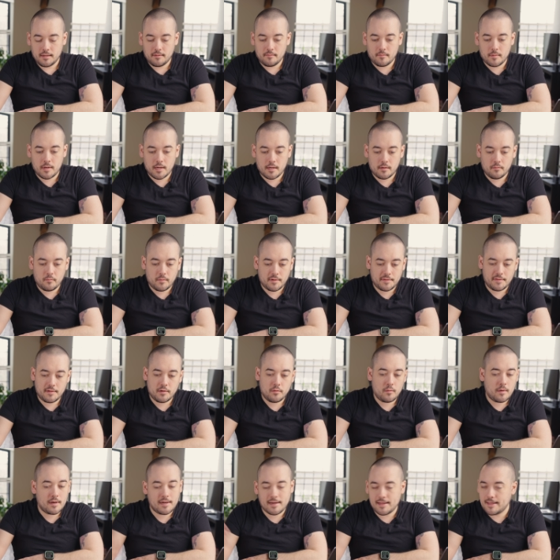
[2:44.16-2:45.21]
uh, with
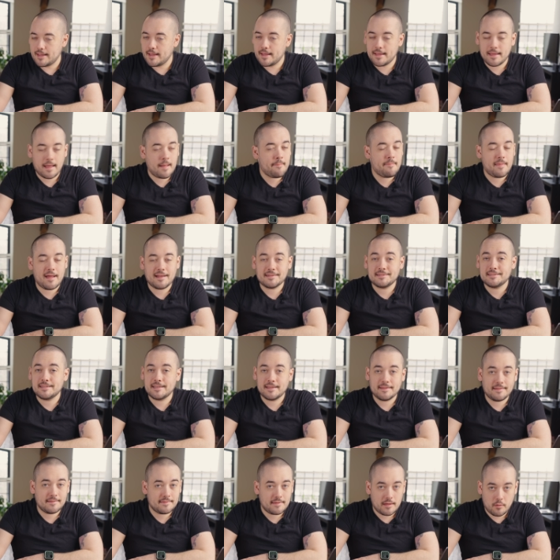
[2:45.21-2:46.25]
you. And I, I, I'm not
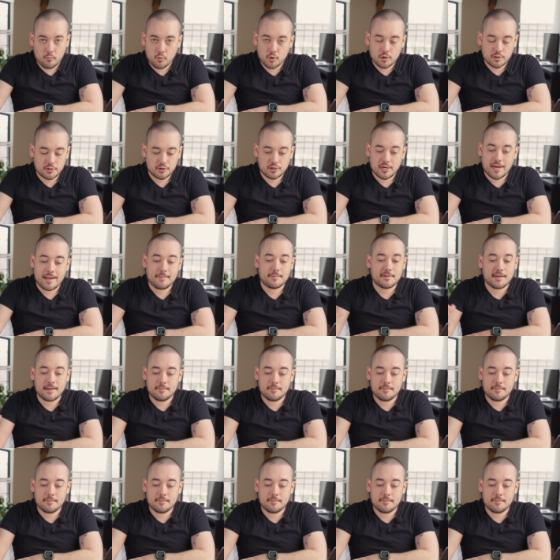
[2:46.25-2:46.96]
saying that they were trapped.